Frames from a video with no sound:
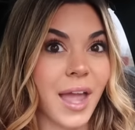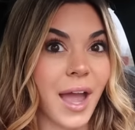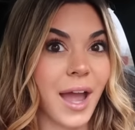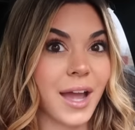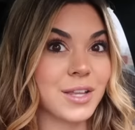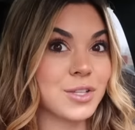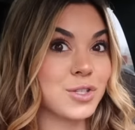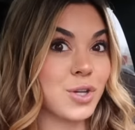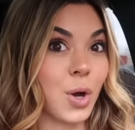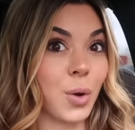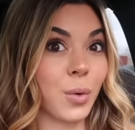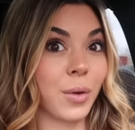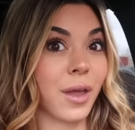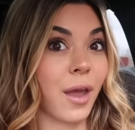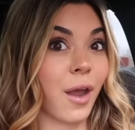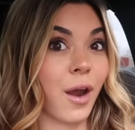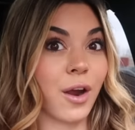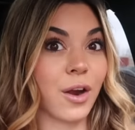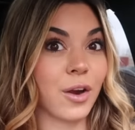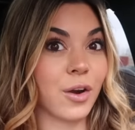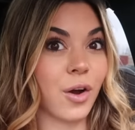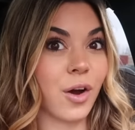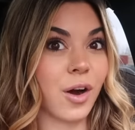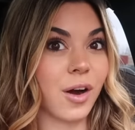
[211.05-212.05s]
I don't
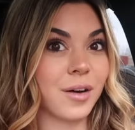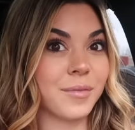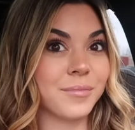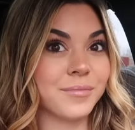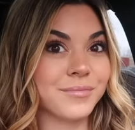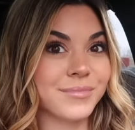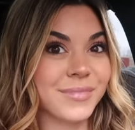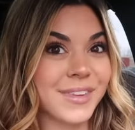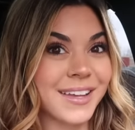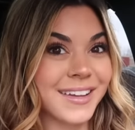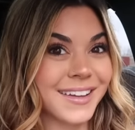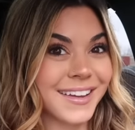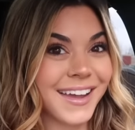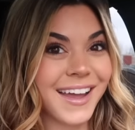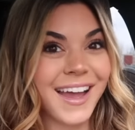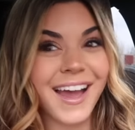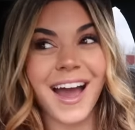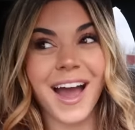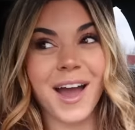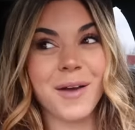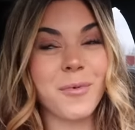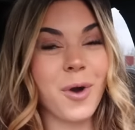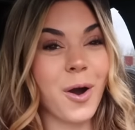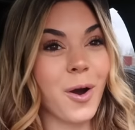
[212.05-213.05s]
care at all.
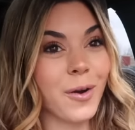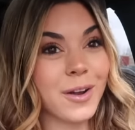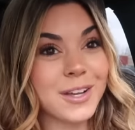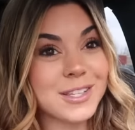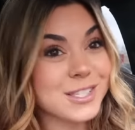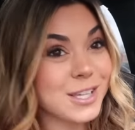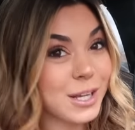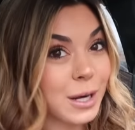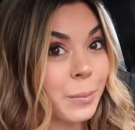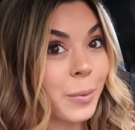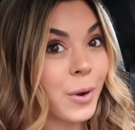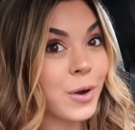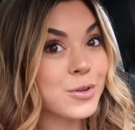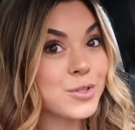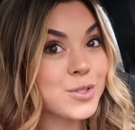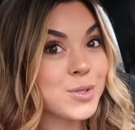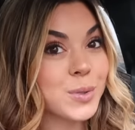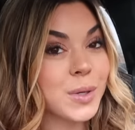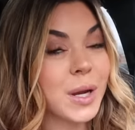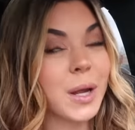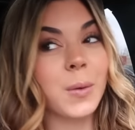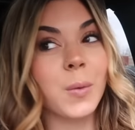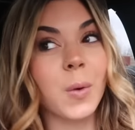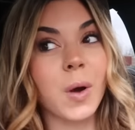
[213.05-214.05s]
I'm always gonna post
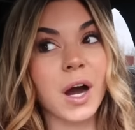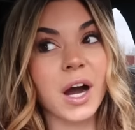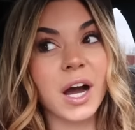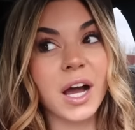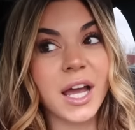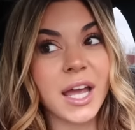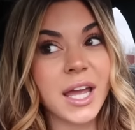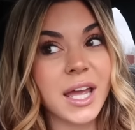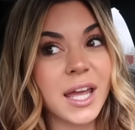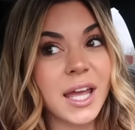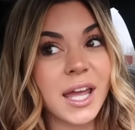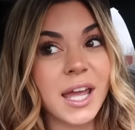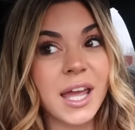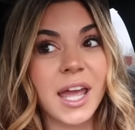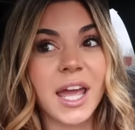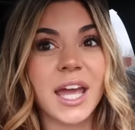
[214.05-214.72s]
what I want,